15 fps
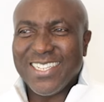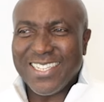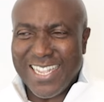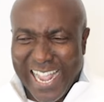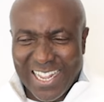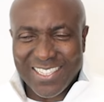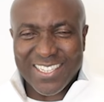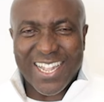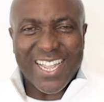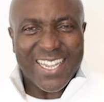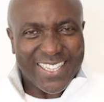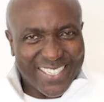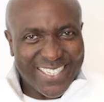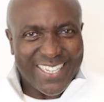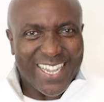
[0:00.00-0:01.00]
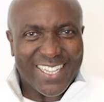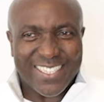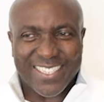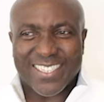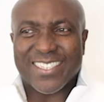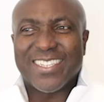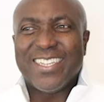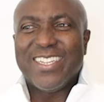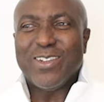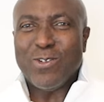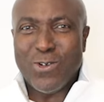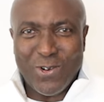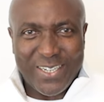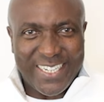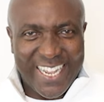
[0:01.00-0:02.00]
The answer is yes,
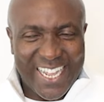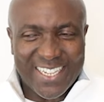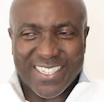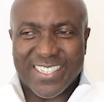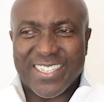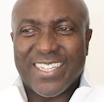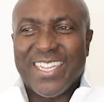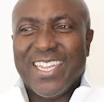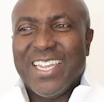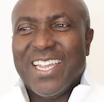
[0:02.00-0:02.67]
good debt.